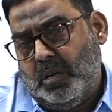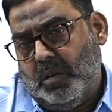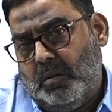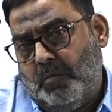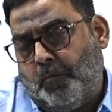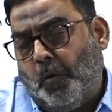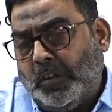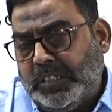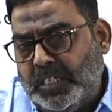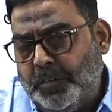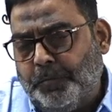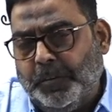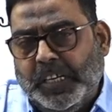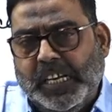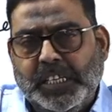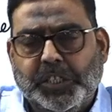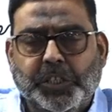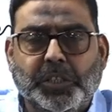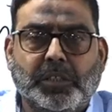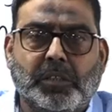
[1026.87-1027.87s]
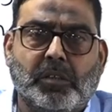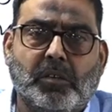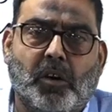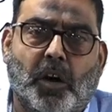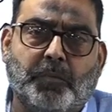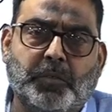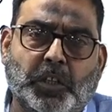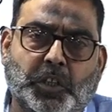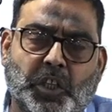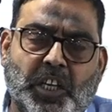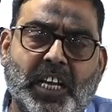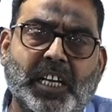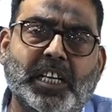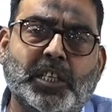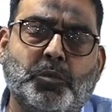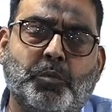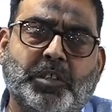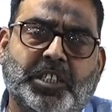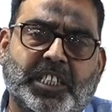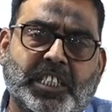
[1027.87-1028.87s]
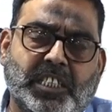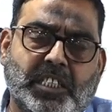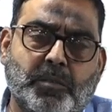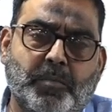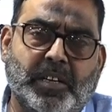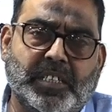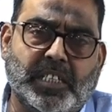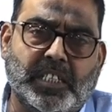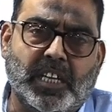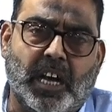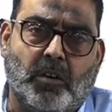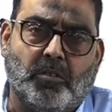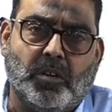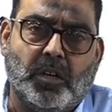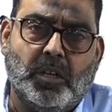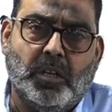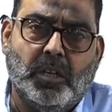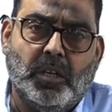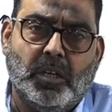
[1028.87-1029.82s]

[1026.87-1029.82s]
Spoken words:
falsification of the theories which is emerging out